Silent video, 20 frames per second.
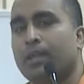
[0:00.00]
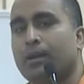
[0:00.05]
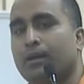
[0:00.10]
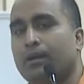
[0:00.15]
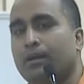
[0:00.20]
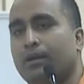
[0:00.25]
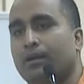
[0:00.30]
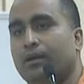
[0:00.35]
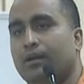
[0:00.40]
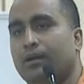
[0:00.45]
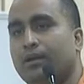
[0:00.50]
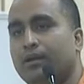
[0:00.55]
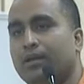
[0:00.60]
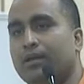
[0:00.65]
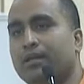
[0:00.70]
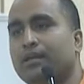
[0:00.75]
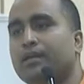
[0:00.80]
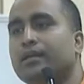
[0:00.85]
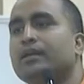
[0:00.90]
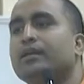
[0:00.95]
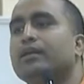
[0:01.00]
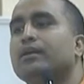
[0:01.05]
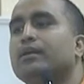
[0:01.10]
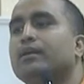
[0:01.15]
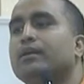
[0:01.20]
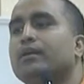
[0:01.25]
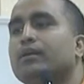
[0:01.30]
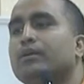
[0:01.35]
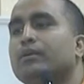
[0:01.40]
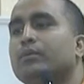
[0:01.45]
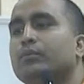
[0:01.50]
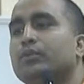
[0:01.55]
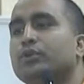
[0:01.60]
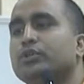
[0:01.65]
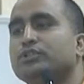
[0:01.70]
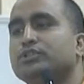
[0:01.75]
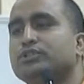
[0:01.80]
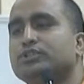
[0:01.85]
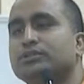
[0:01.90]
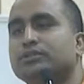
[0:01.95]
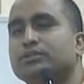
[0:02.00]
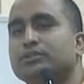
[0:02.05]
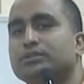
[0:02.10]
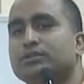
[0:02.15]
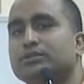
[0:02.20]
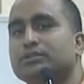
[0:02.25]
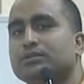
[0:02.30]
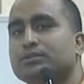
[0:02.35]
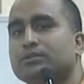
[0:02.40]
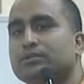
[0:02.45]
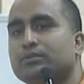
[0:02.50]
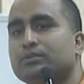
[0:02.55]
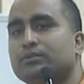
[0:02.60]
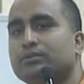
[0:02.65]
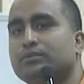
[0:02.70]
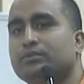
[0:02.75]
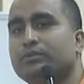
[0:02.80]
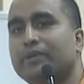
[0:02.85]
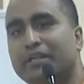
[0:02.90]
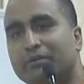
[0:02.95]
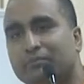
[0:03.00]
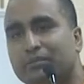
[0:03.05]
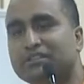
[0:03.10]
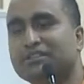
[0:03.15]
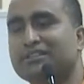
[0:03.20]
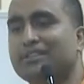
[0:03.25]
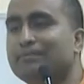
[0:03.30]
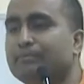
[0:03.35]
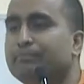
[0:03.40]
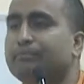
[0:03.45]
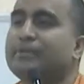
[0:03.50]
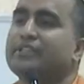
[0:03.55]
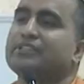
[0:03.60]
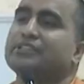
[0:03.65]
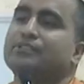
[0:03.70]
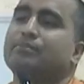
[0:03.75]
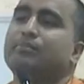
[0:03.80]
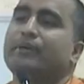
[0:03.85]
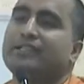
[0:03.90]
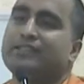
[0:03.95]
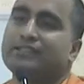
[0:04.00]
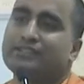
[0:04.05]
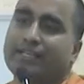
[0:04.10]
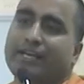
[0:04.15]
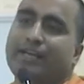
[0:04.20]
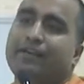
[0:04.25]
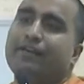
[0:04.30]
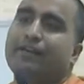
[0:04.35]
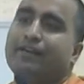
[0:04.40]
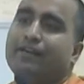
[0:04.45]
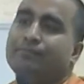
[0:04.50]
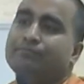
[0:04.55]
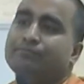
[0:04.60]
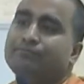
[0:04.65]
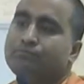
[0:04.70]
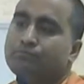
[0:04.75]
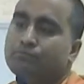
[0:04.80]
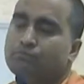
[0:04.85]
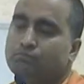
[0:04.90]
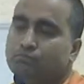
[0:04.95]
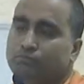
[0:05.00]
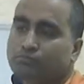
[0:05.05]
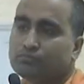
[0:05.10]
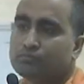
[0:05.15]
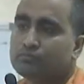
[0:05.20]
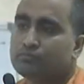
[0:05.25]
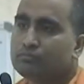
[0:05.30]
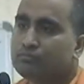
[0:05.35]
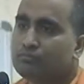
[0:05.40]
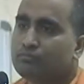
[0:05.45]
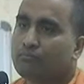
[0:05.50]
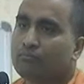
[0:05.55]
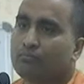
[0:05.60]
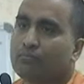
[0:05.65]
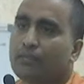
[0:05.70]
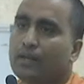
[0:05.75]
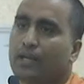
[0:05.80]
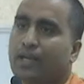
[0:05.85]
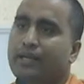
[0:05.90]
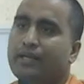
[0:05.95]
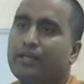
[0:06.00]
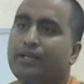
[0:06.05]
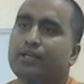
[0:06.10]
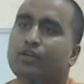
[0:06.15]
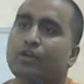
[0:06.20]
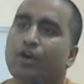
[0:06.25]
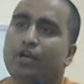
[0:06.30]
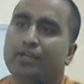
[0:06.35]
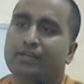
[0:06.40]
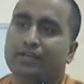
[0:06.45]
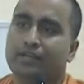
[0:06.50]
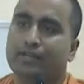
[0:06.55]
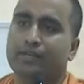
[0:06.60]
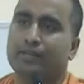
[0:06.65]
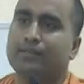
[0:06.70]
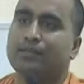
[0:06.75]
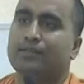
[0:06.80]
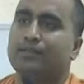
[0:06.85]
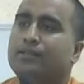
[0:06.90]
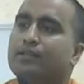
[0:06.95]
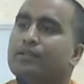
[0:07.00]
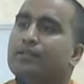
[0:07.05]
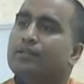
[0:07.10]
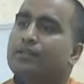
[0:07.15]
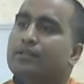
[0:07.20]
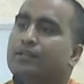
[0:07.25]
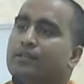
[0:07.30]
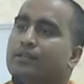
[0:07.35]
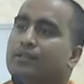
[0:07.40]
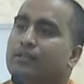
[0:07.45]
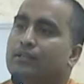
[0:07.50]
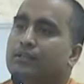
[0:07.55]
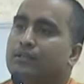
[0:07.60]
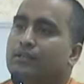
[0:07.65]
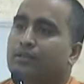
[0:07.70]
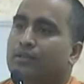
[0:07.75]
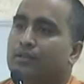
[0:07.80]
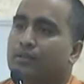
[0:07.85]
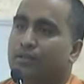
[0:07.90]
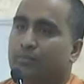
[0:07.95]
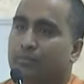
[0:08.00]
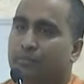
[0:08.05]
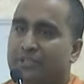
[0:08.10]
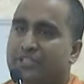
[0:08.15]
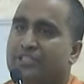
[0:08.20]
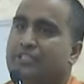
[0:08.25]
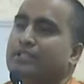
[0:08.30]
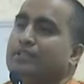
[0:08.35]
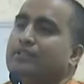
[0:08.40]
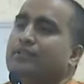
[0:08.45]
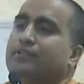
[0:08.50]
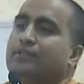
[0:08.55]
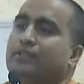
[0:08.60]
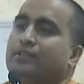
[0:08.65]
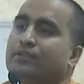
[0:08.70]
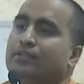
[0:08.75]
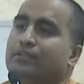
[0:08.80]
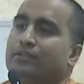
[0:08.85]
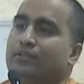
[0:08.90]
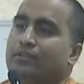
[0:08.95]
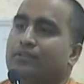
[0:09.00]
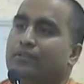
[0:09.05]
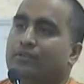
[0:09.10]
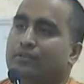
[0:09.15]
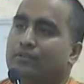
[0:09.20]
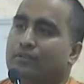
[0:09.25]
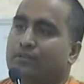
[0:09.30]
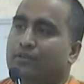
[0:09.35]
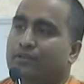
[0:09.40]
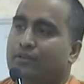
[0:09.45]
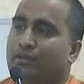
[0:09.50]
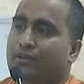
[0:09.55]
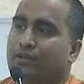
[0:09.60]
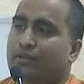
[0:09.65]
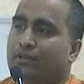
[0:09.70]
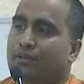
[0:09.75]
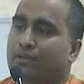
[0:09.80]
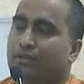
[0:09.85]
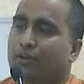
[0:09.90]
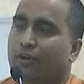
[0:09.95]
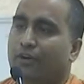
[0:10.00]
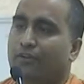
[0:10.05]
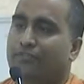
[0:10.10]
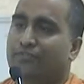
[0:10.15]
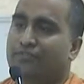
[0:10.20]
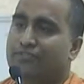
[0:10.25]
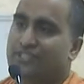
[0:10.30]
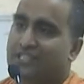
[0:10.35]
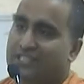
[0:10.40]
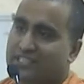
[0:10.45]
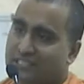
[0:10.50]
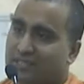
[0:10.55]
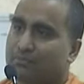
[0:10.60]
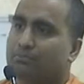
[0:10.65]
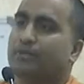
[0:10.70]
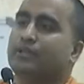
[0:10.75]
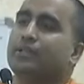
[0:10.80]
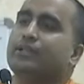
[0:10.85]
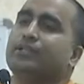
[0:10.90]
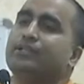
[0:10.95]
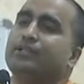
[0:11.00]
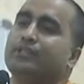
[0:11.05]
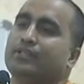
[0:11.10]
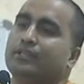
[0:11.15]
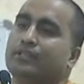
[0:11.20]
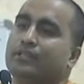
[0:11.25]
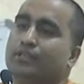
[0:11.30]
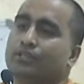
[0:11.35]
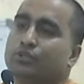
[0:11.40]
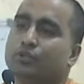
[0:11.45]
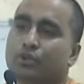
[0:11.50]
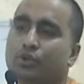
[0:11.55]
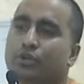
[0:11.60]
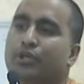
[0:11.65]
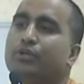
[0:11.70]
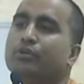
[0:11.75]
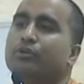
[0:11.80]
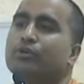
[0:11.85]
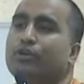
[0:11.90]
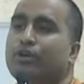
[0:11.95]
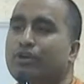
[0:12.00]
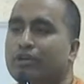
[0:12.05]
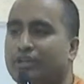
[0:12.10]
He was very much impressed by this idea, and he got a picture of such a bird, though he could not give it